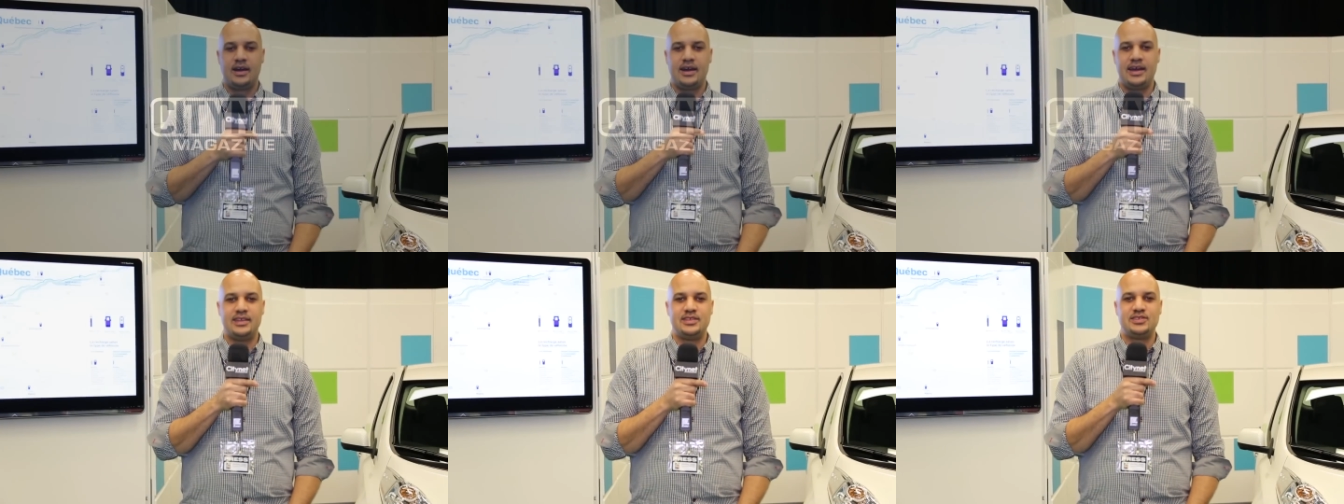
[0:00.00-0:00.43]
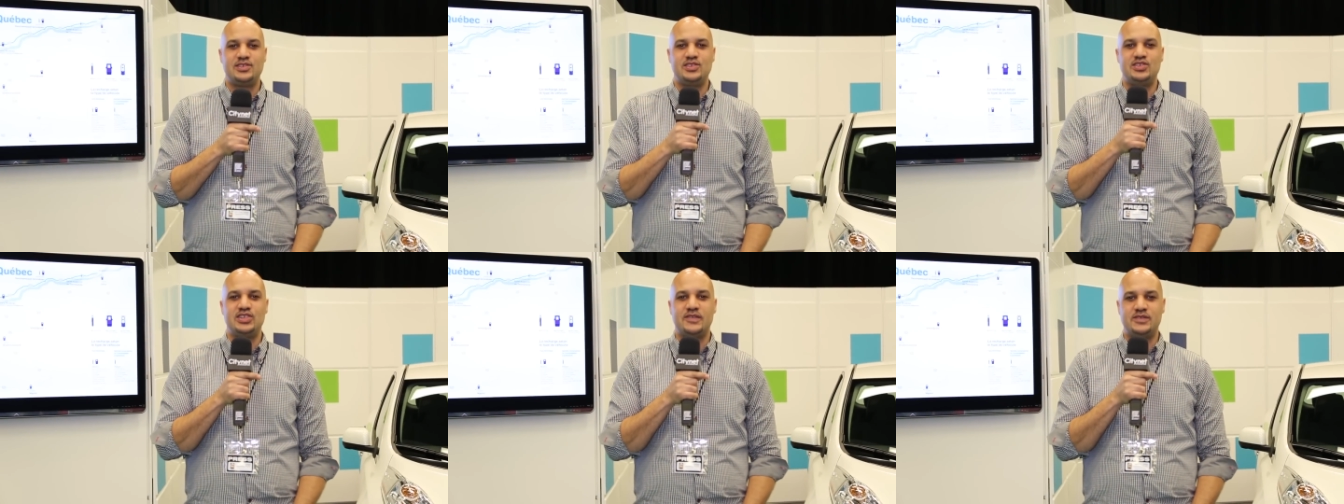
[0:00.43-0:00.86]
Hi,
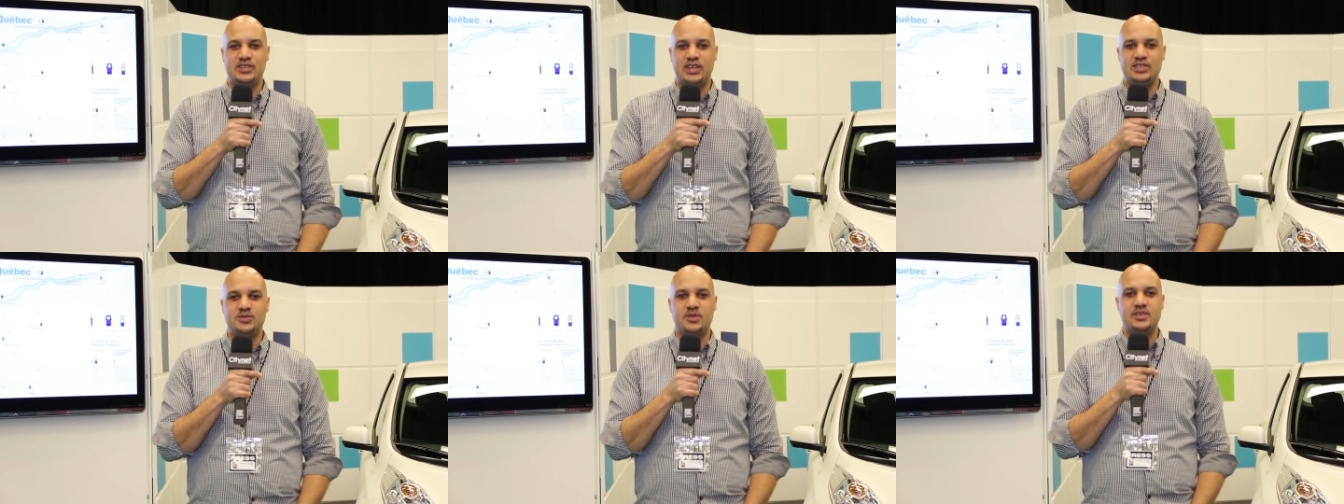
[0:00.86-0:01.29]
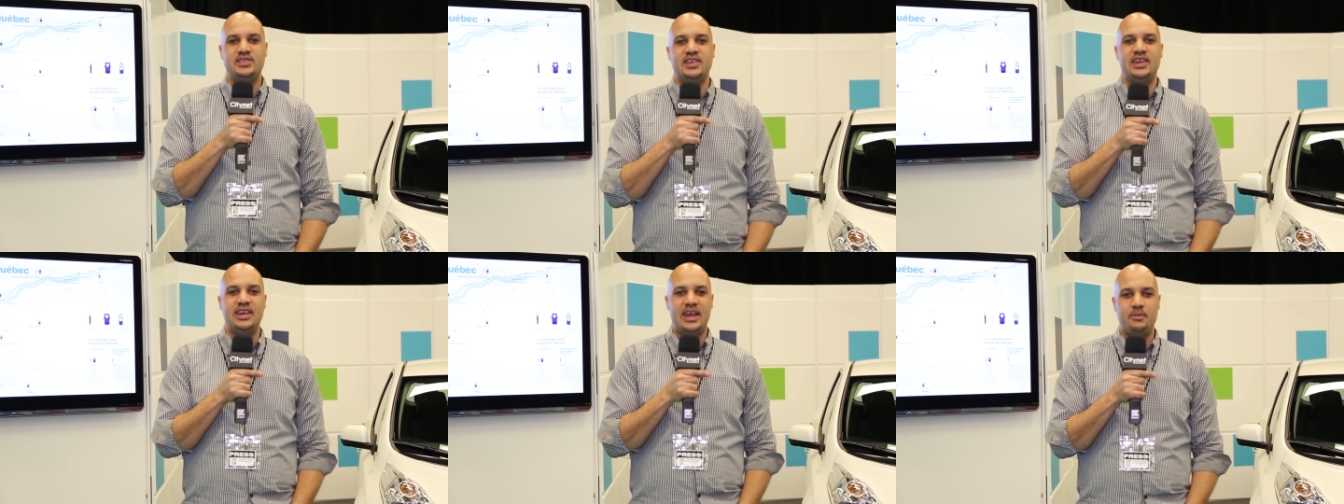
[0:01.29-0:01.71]
this is Jeff Judge with
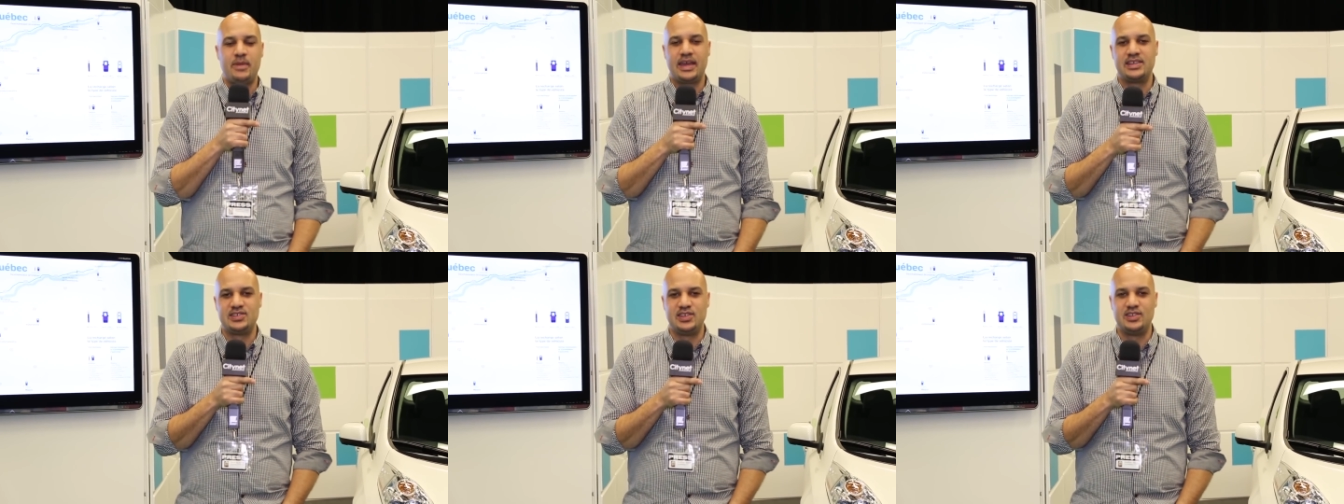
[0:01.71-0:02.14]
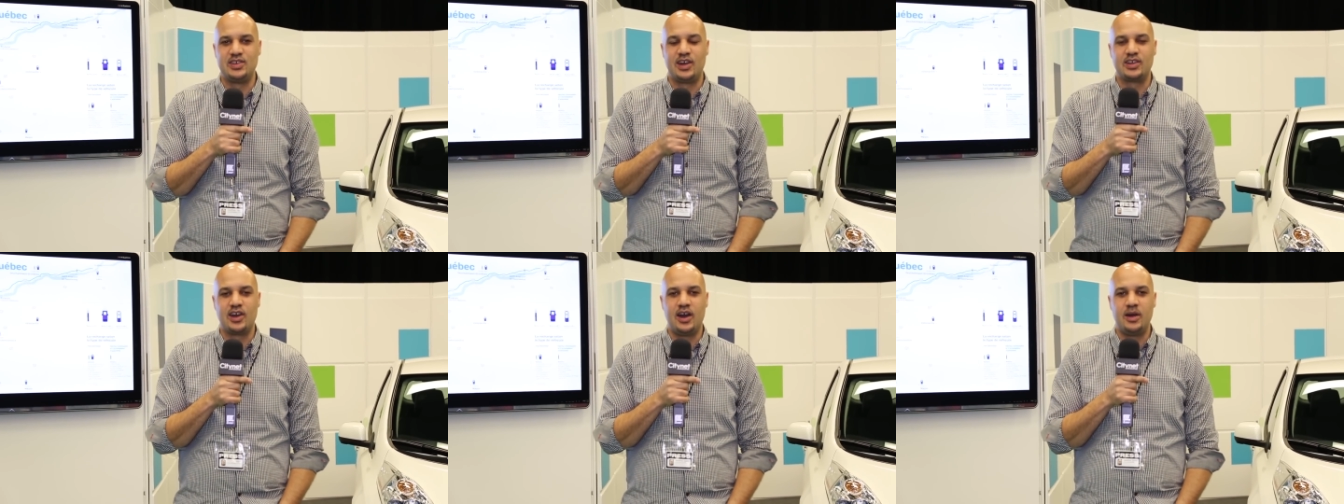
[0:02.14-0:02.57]

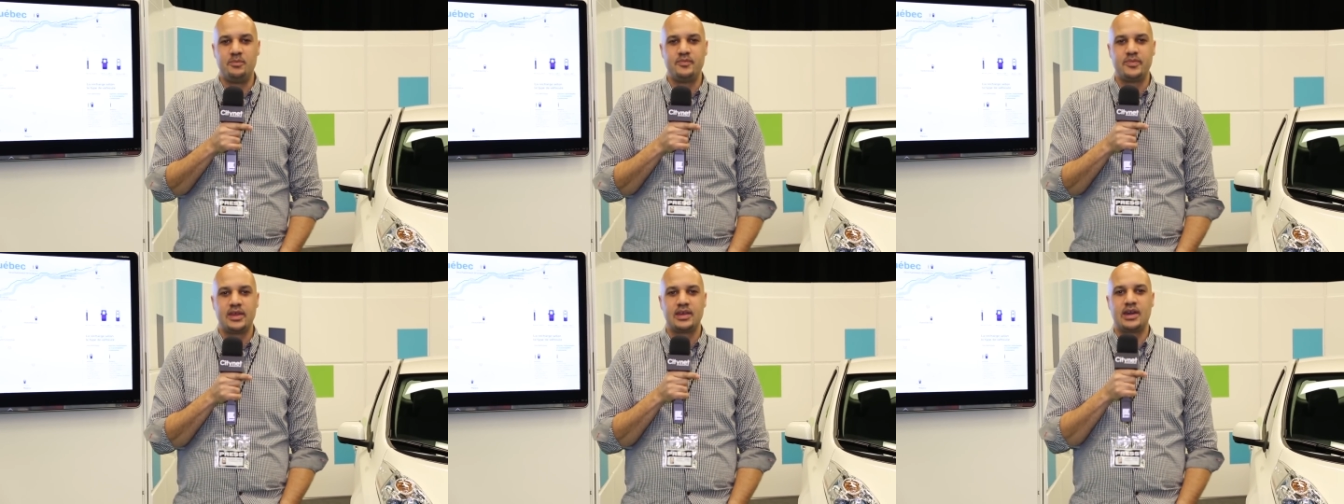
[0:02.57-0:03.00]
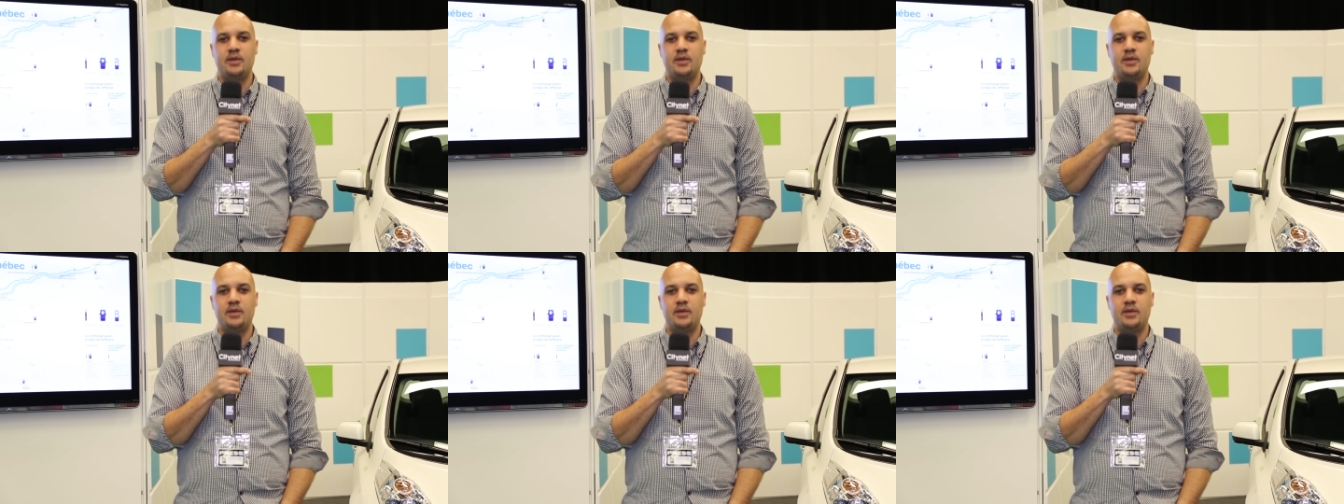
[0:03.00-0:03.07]
CityNetMagazine.com,